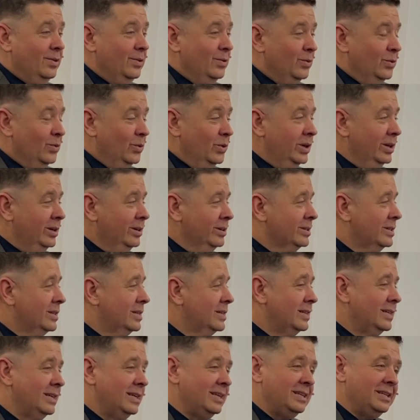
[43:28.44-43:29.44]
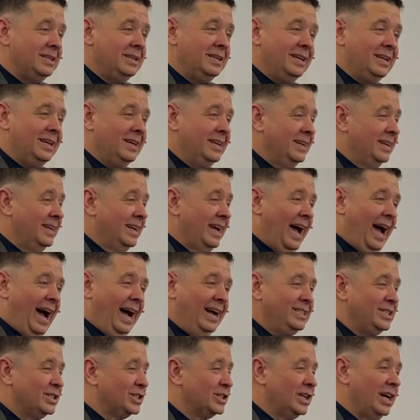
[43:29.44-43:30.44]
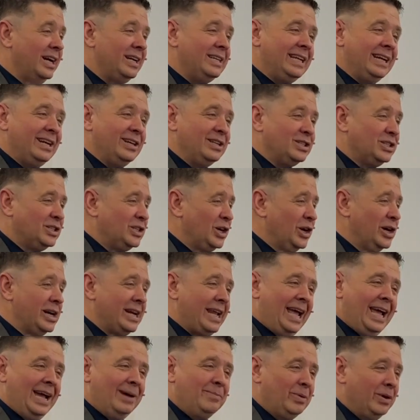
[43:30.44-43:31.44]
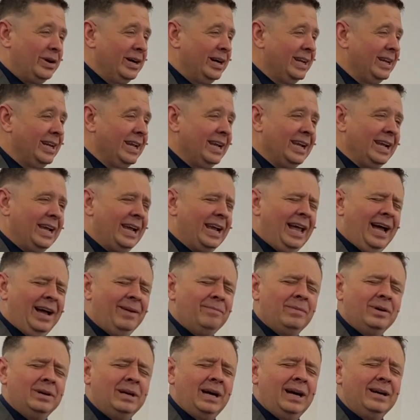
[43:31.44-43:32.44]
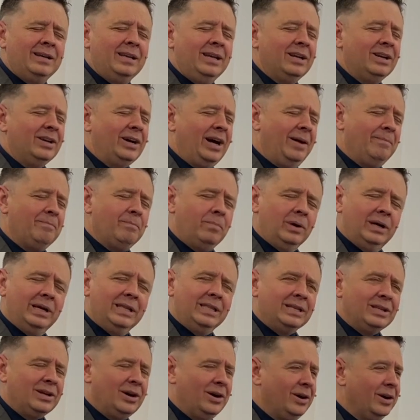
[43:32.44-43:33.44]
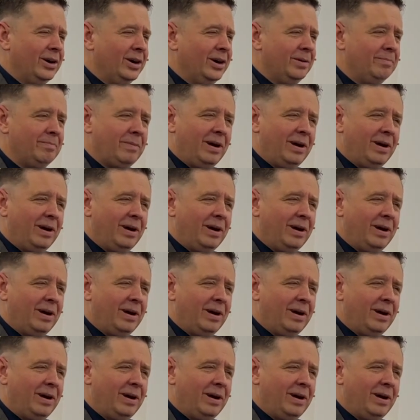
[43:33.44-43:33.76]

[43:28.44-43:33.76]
well, I just got down and started hammering, and I'm, you know, I'm breathing hard.